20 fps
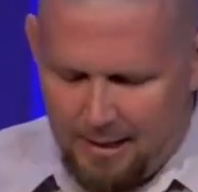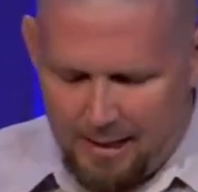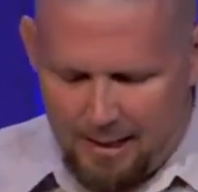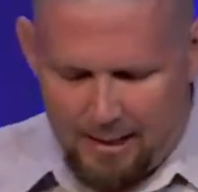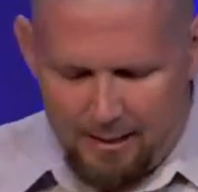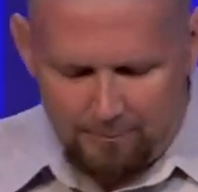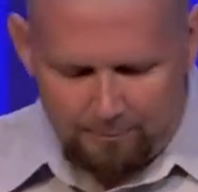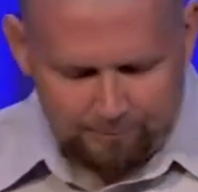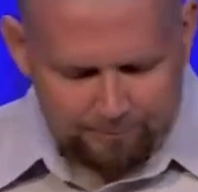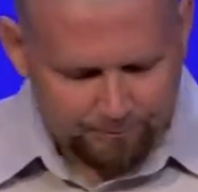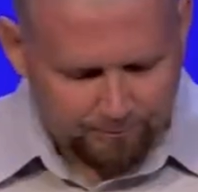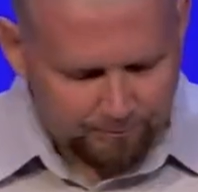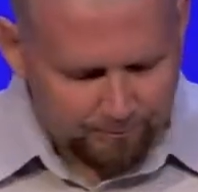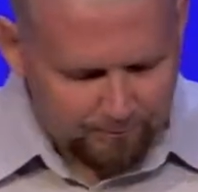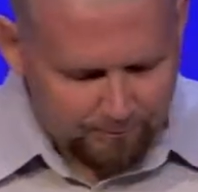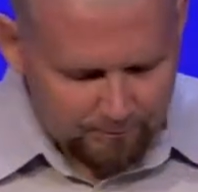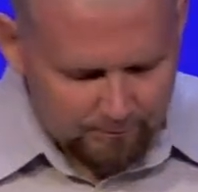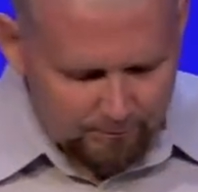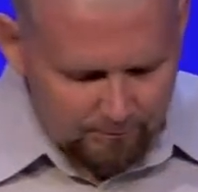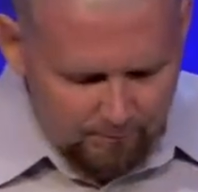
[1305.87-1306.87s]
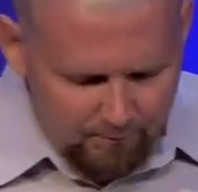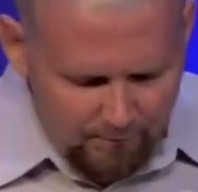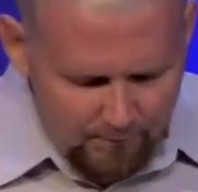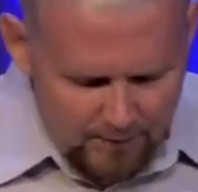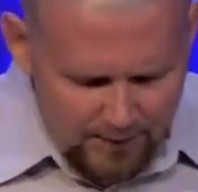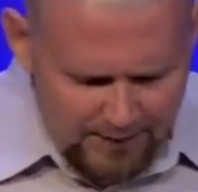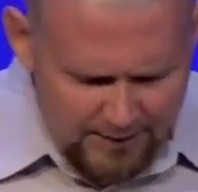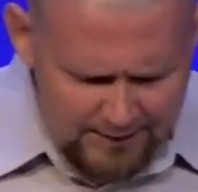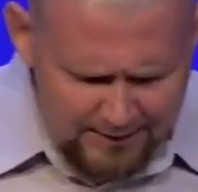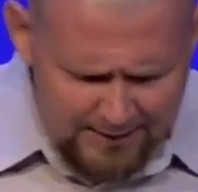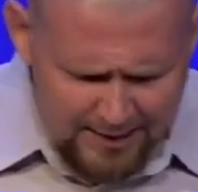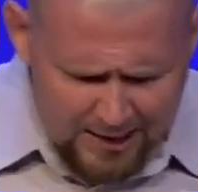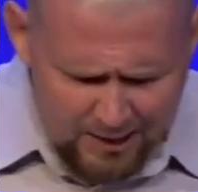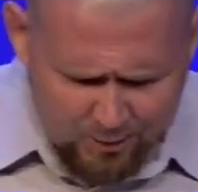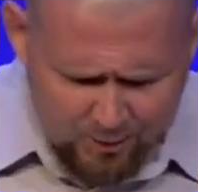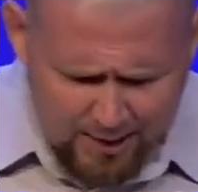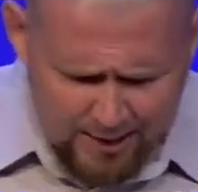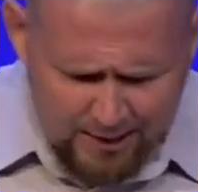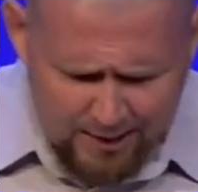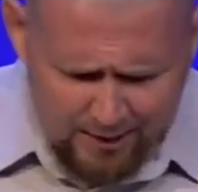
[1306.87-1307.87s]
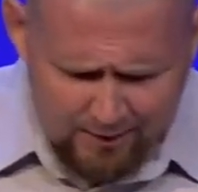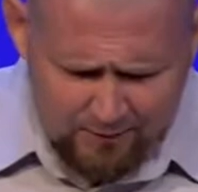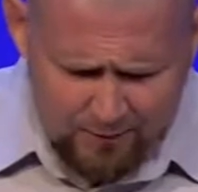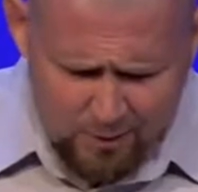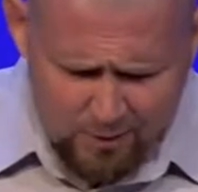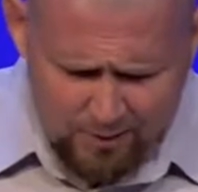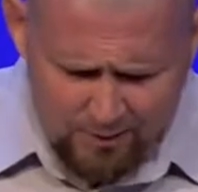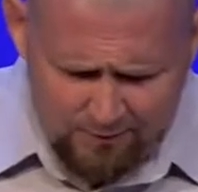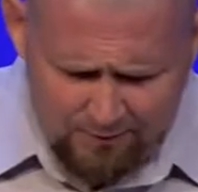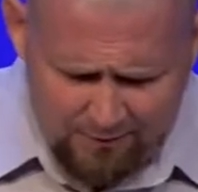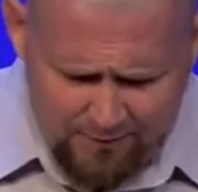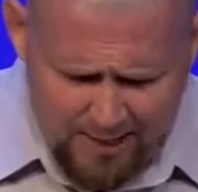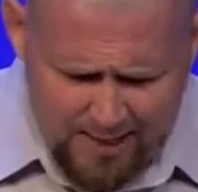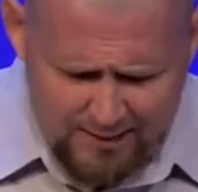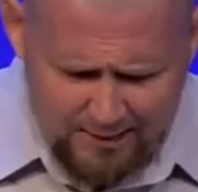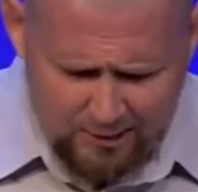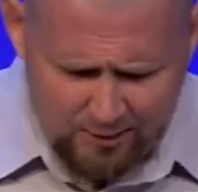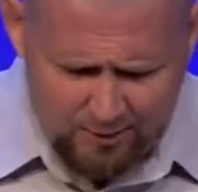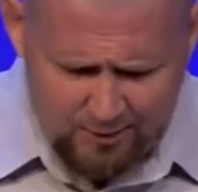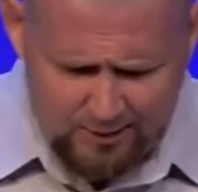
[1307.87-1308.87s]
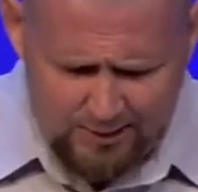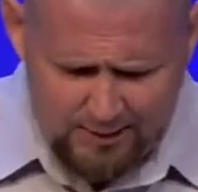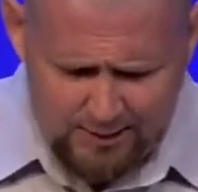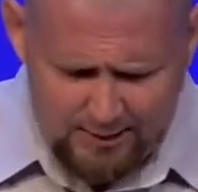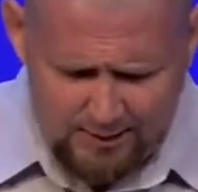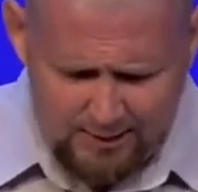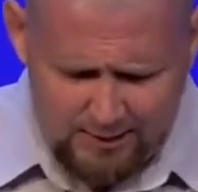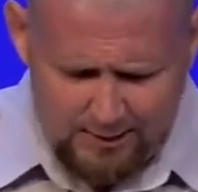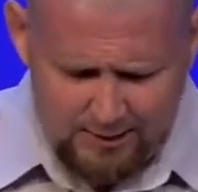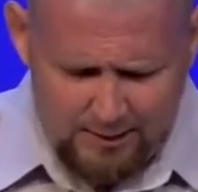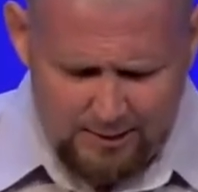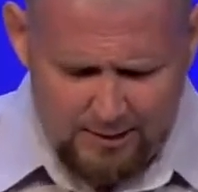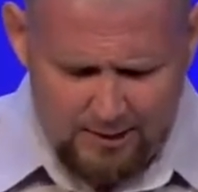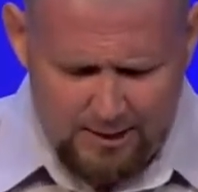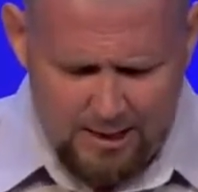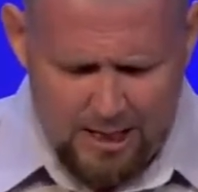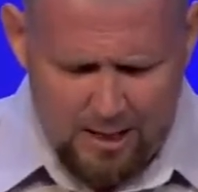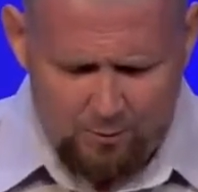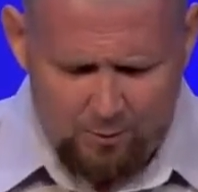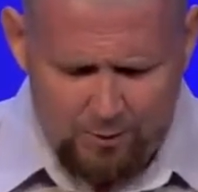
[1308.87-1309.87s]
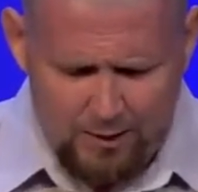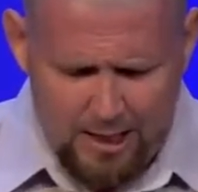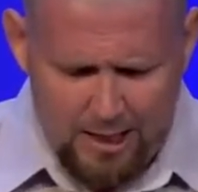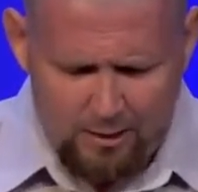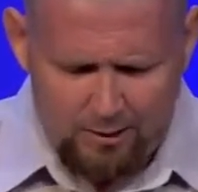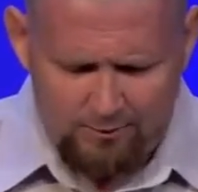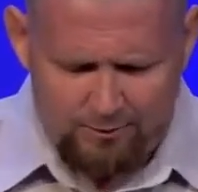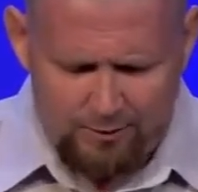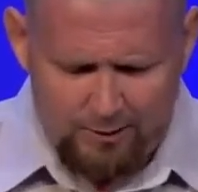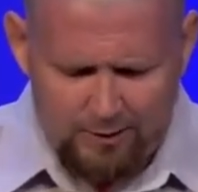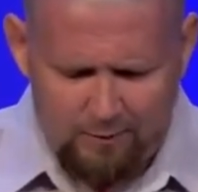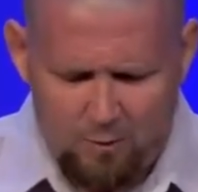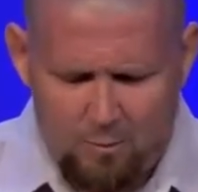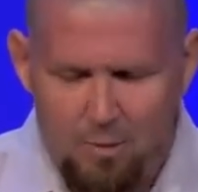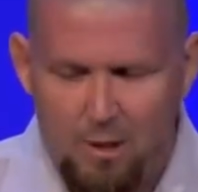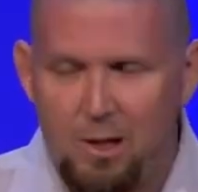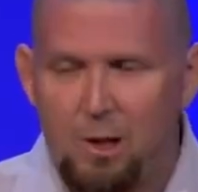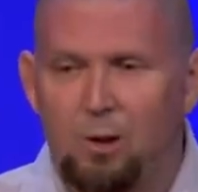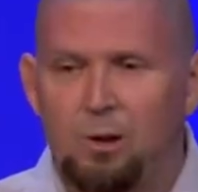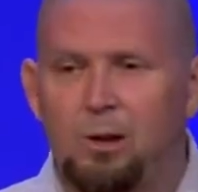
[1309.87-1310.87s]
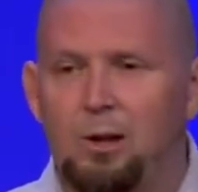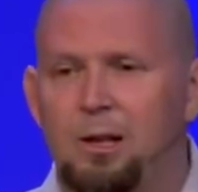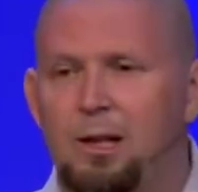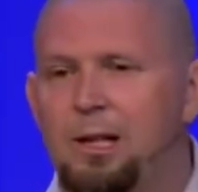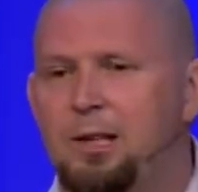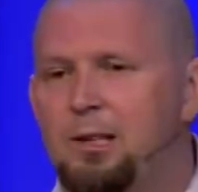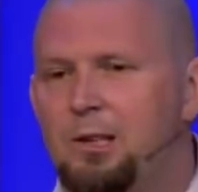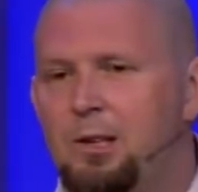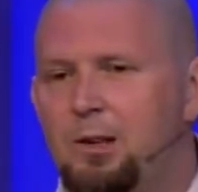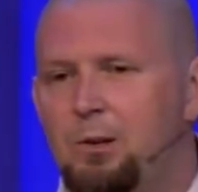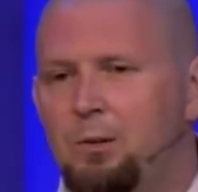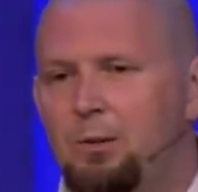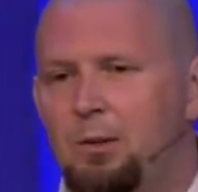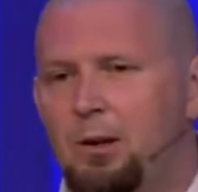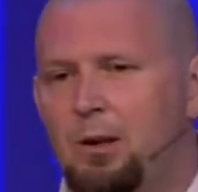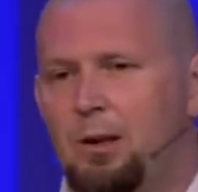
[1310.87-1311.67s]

Um, it says right here if you confess your sins, God will not only forgive you, but He'll cleanse you.